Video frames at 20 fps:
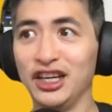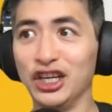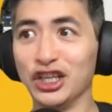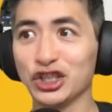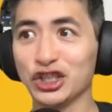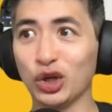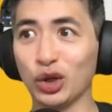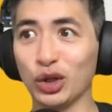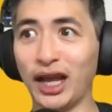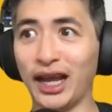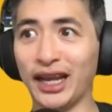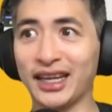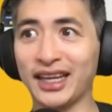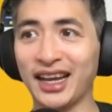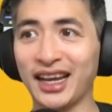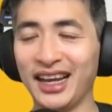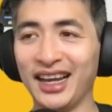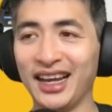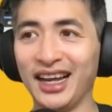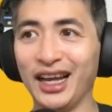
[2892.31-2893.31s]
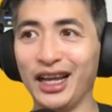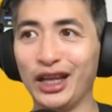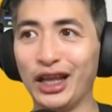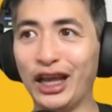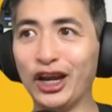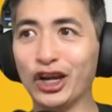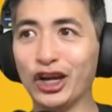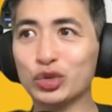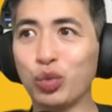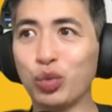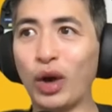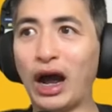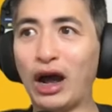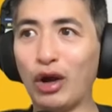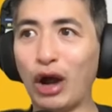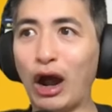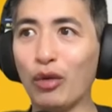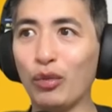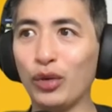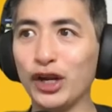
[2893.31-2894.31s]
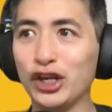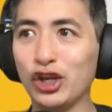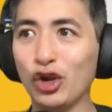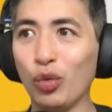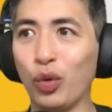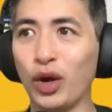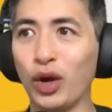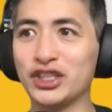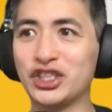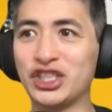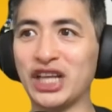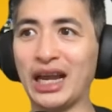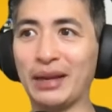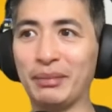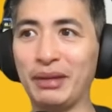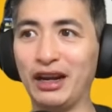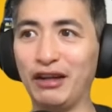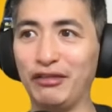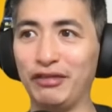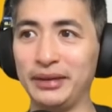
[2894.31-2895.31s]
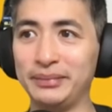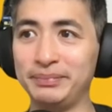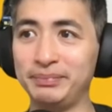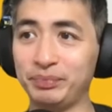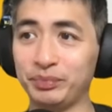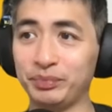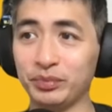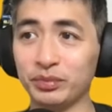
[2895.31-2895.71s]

So, like, here's what I'll, I'll read you one segment of it.